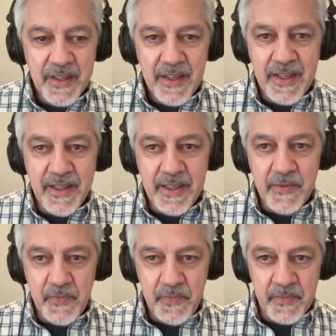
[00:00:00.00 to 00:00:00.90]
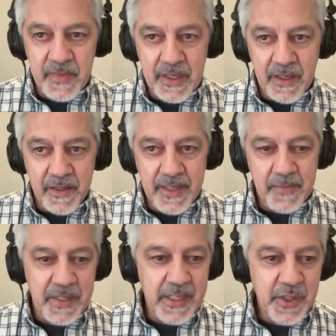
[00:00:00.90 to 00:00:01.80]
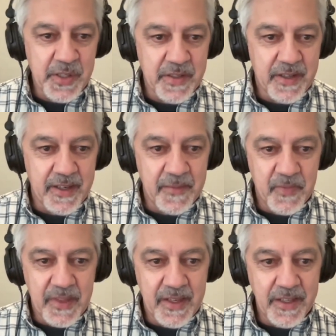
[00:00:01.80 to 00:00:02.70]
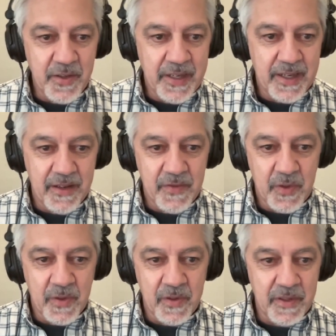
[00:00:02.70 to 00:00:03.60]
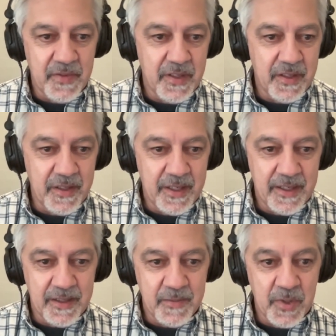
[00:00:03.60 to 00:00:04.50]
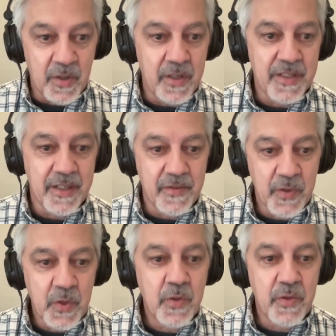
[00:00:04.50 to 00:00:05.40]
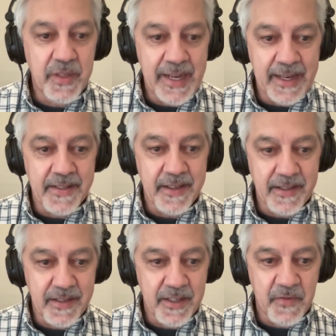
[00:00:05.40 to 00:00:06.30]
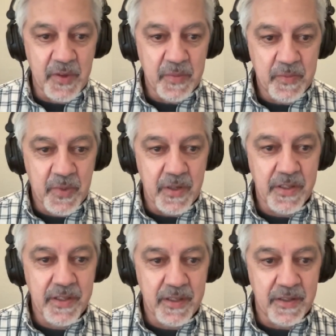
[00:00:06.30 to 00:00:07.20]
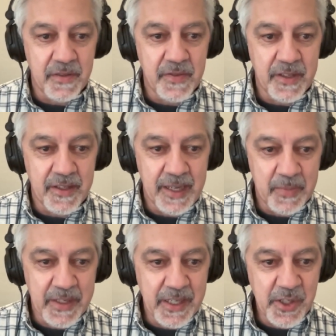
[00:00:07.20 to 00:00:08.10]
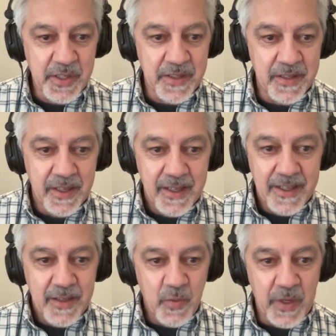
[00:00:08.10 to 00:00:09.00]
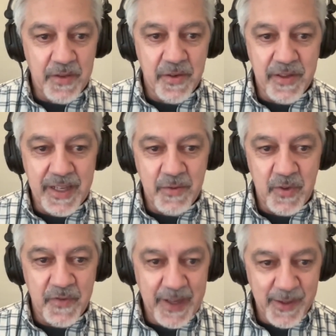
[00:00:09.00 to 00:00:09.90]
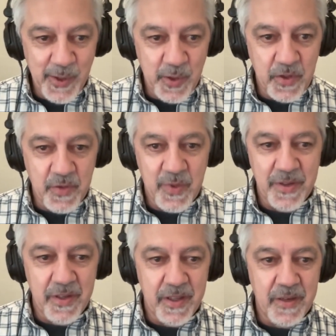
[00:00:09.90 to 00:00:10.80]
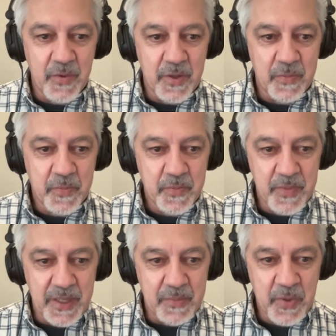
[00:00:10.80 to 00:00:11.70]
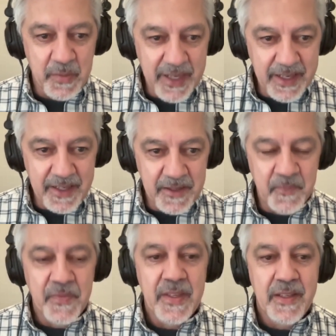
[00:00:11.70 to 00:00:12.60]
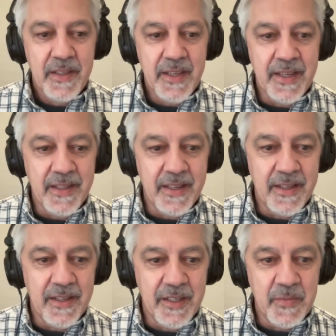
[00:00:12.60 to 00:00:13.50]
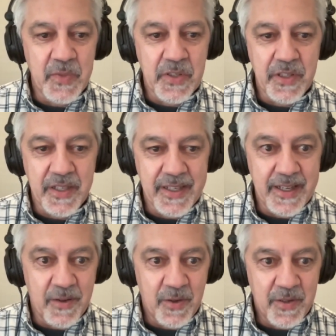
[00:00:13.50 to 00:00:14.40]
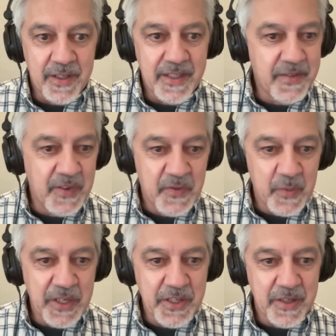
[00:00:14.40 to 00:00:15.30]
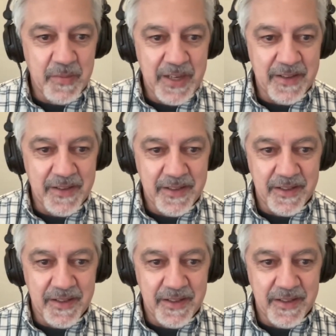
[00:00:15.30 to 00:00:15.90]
And then on the application side, then you have all of the logs of who accessed different parts of the application, whether they were failures, whether they were permitted, and then so you can get all kinds of information about